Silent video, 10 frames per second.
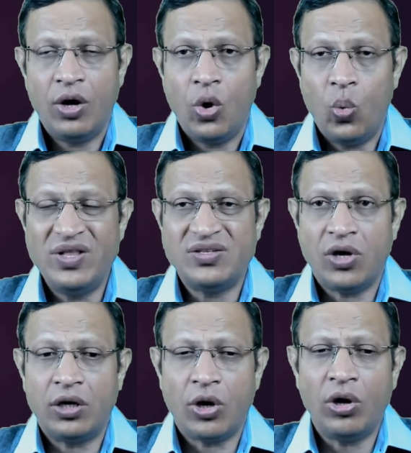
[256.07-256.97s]
one's
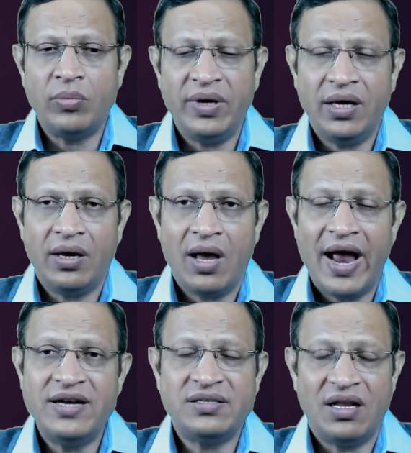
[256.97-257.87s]
autonomy
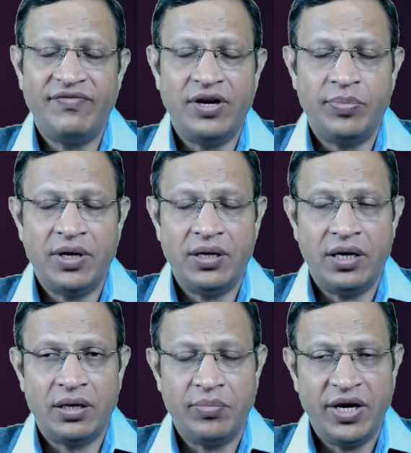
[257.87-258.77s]
and
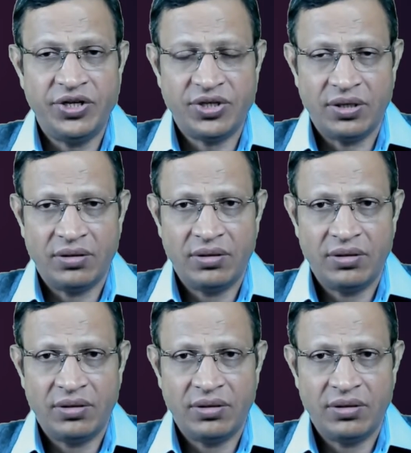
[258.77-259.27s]
self-determination.